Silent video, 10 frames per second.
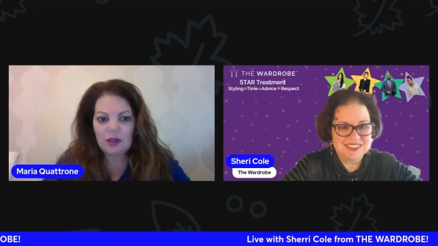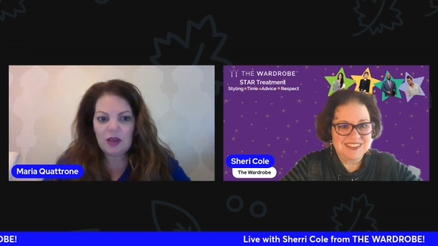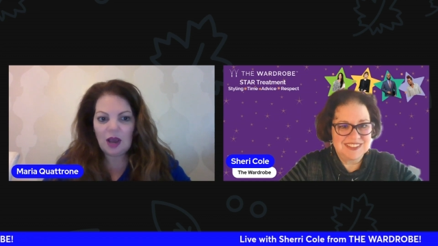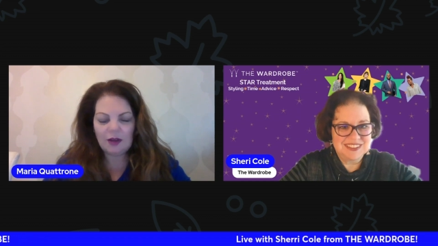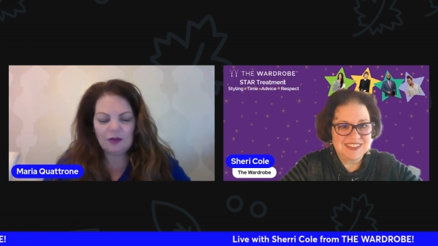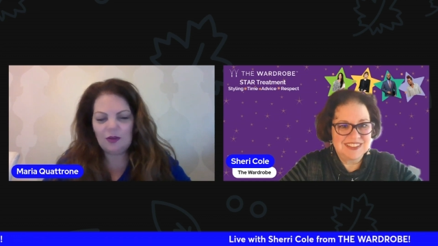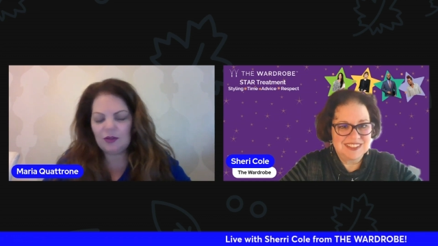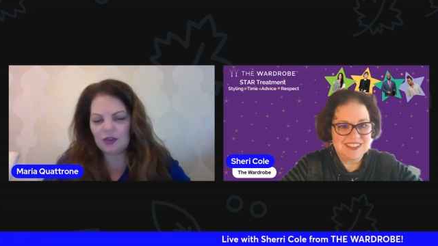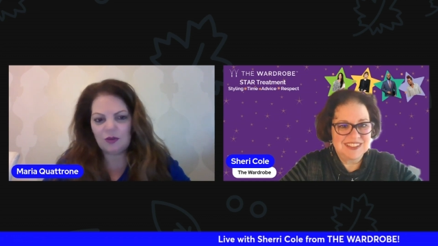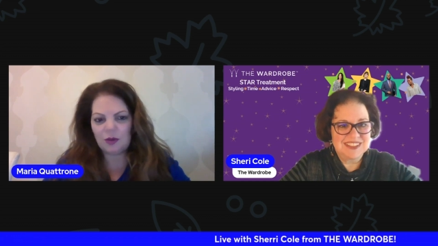Speaker 1: I don't know
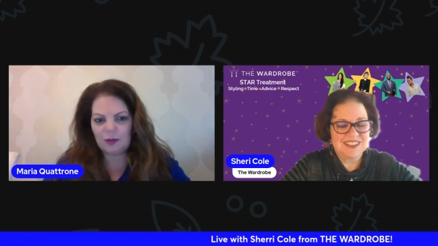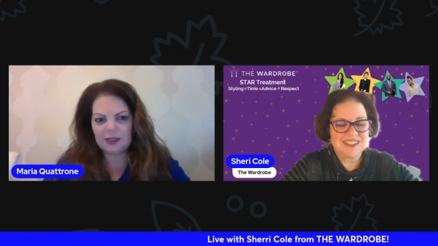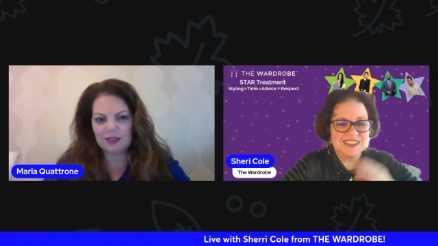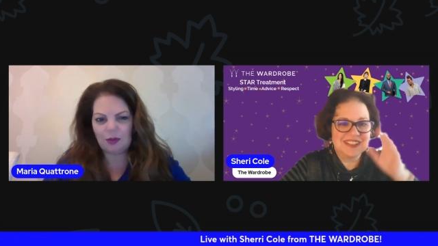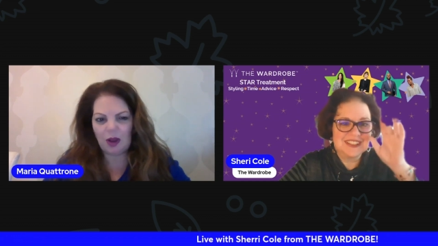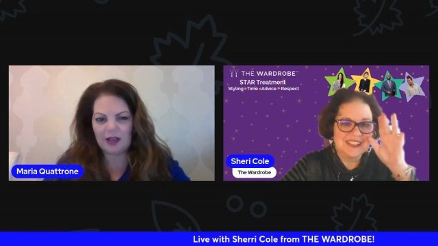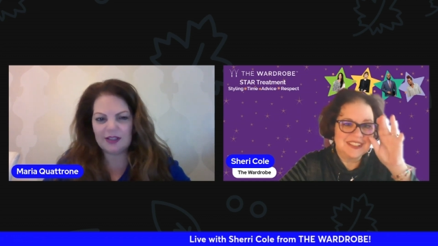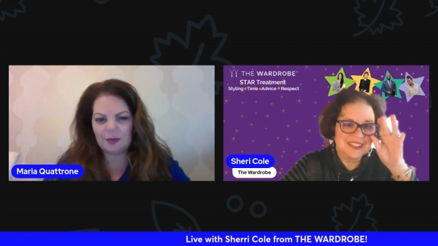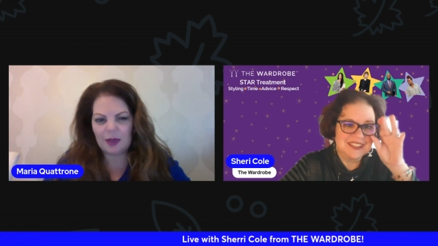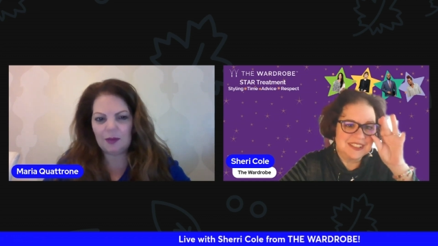that you would be
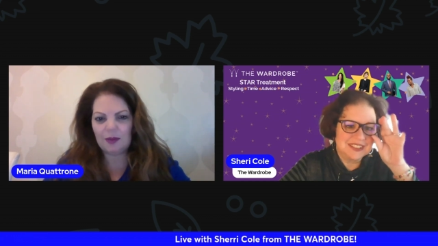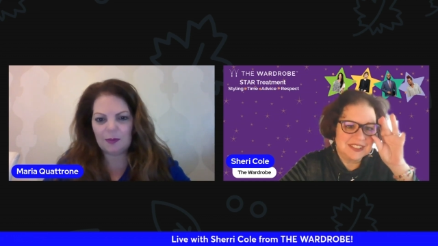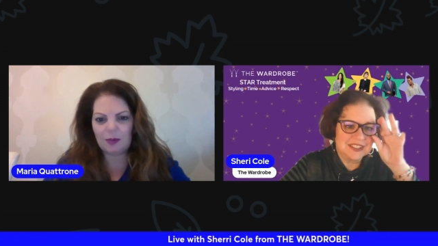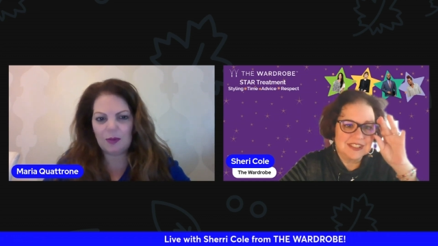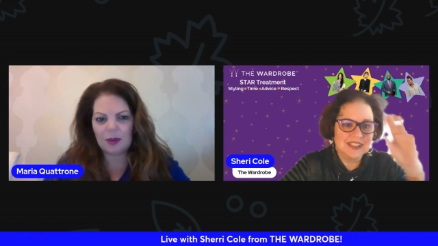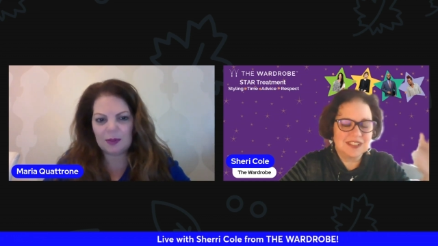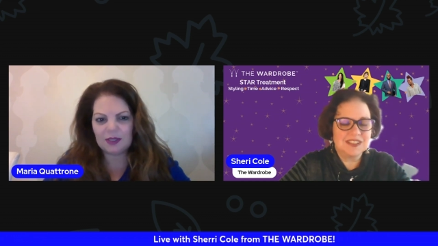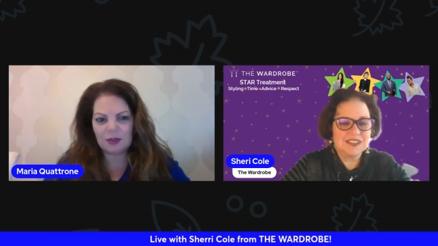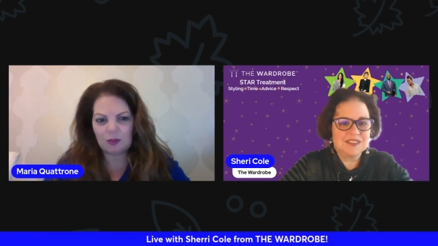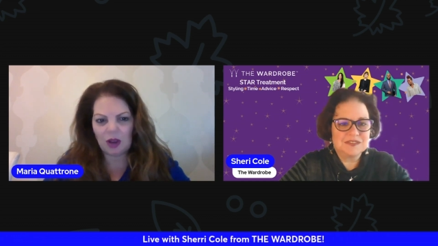surprised. Many people might be
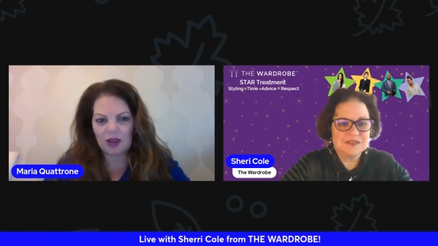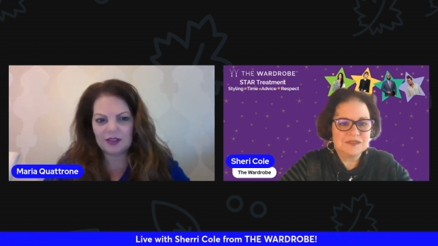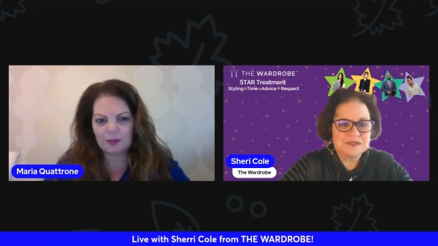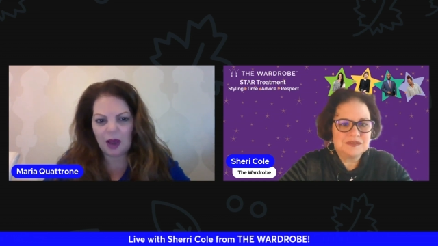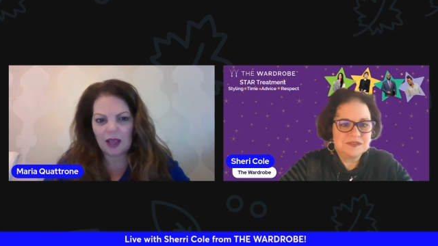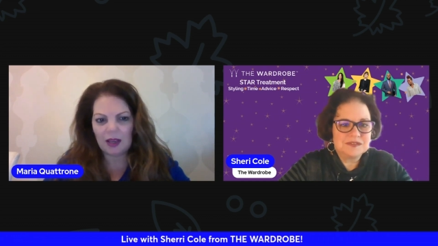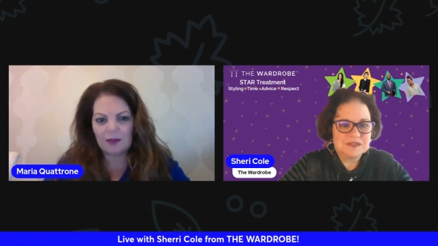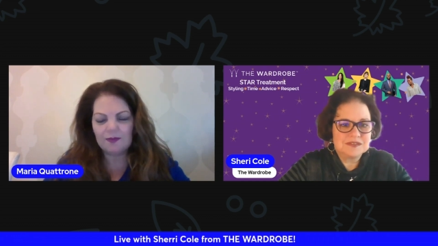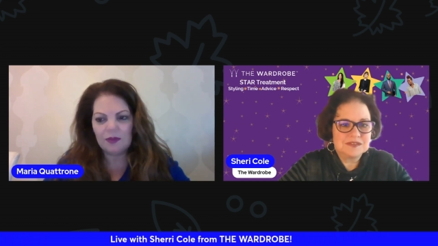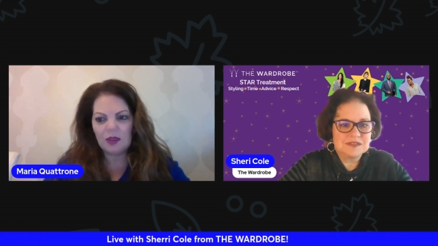surprised by
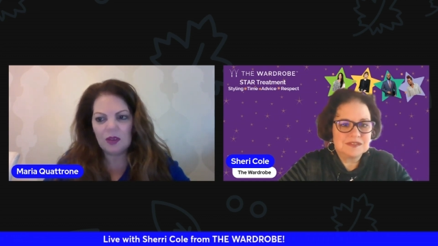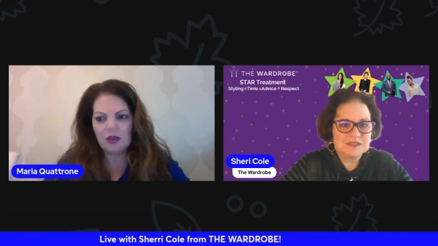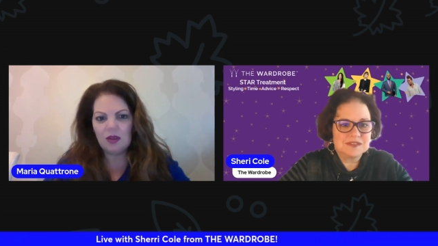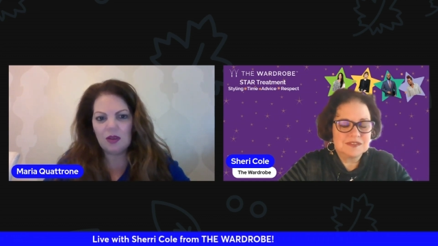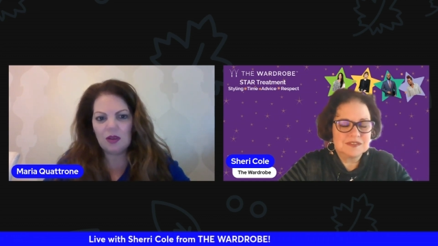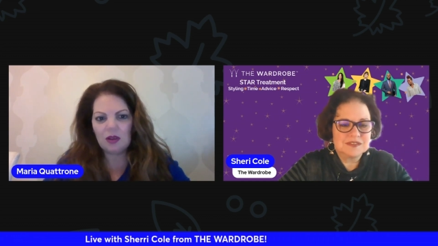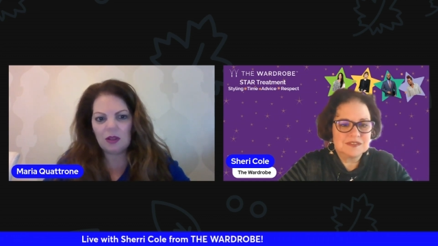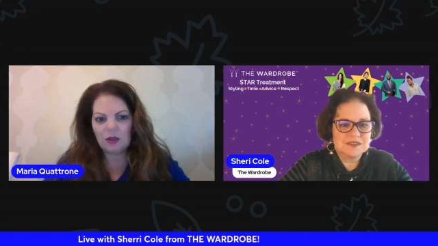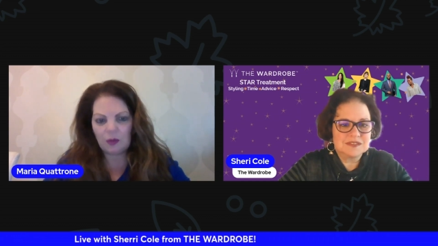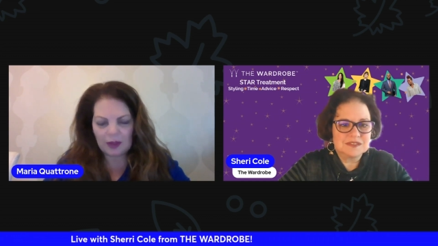
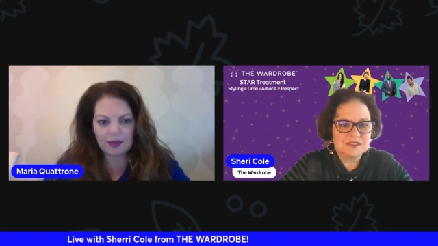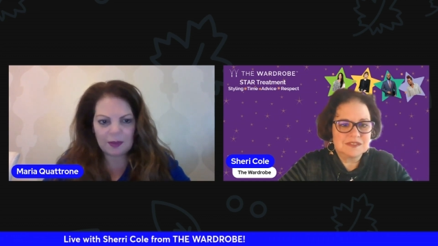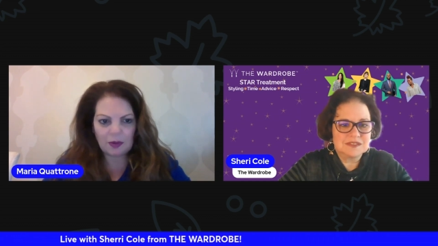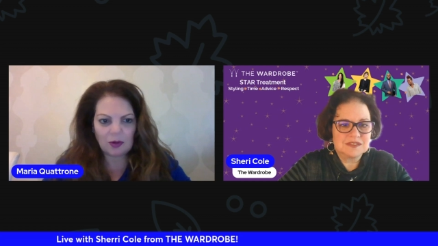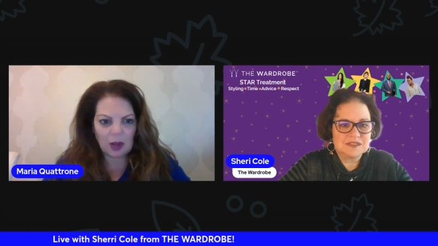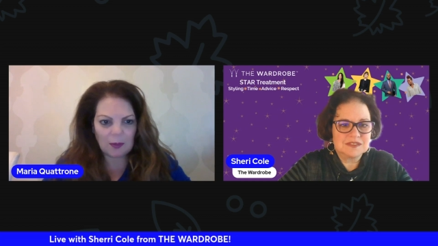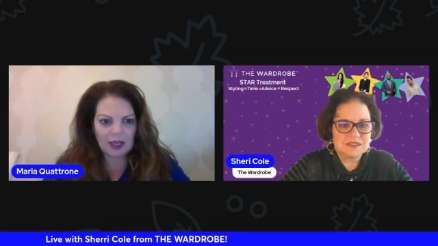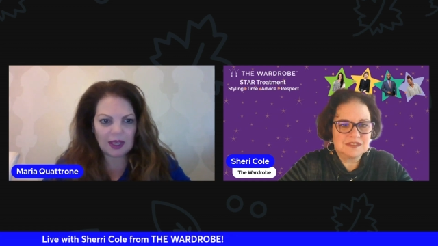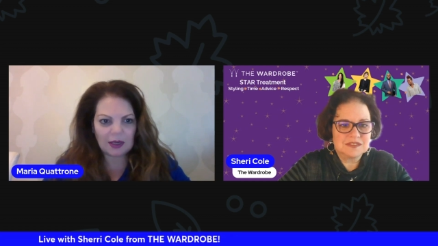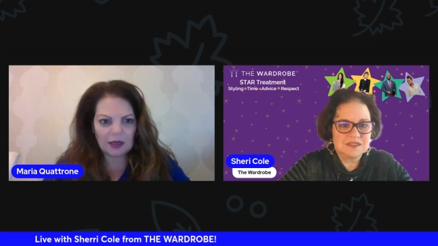the way people come
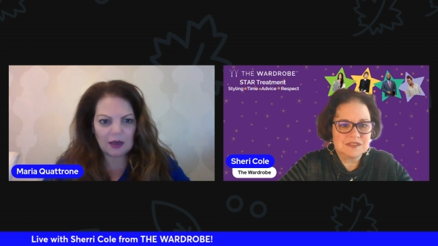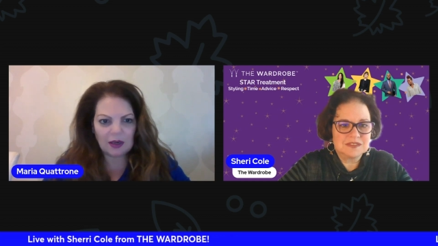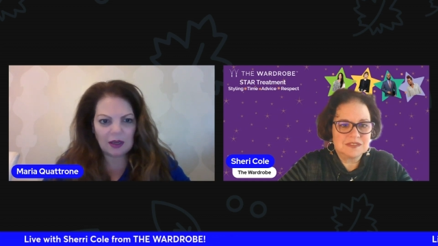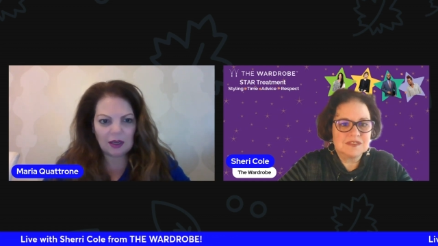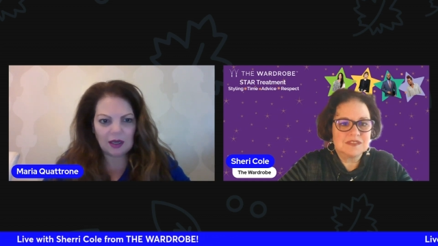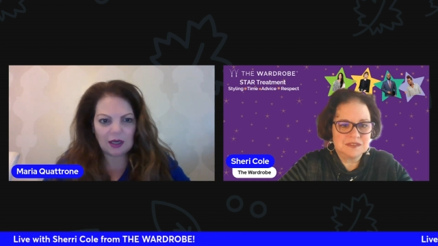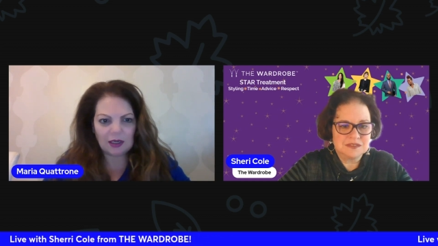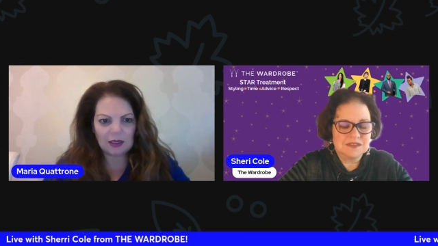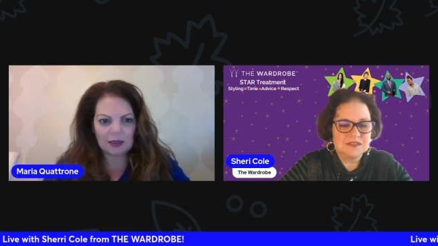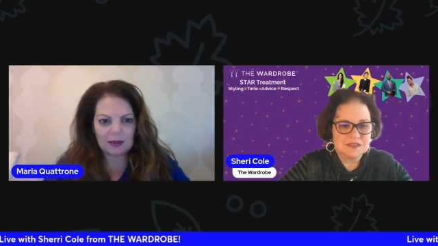in. Mm-hmm.
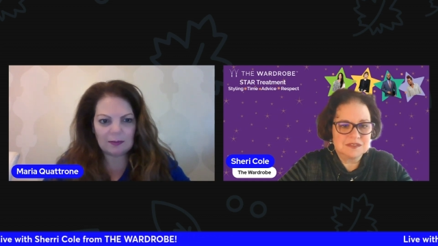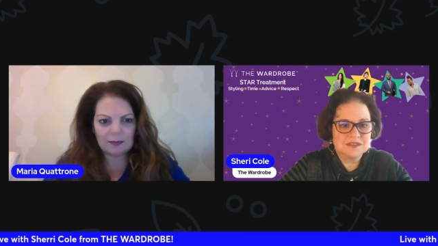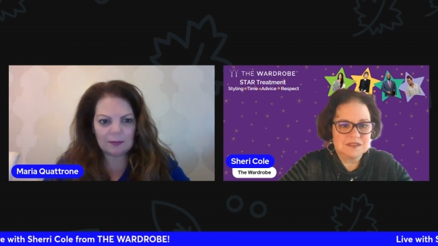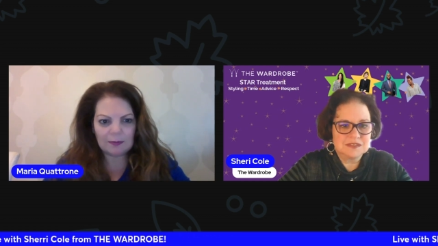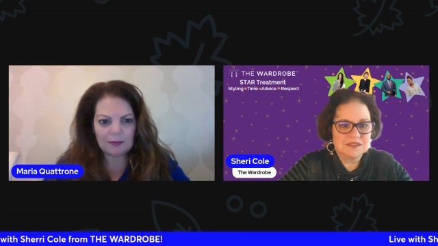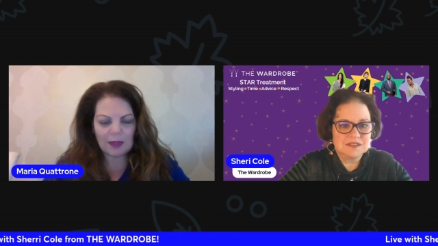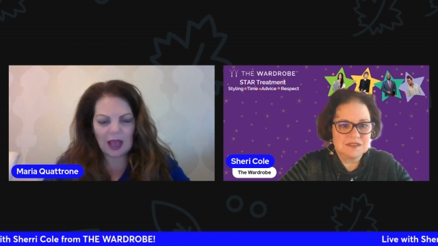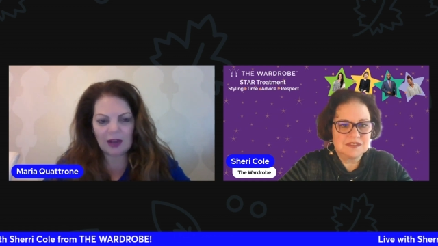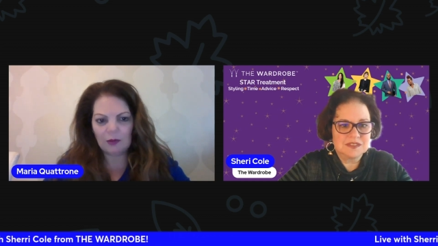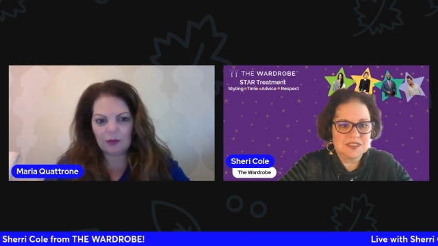Uh, I
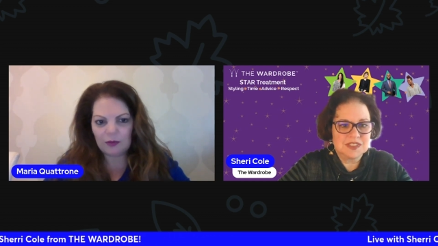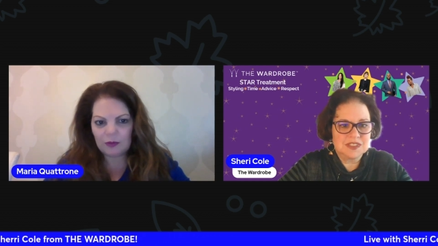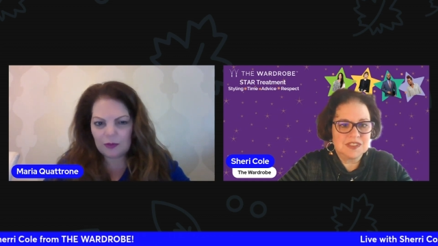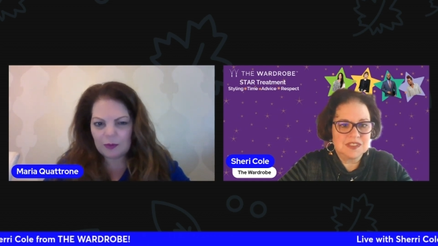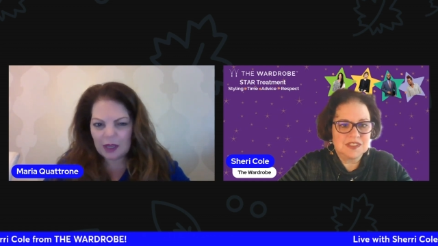don't, not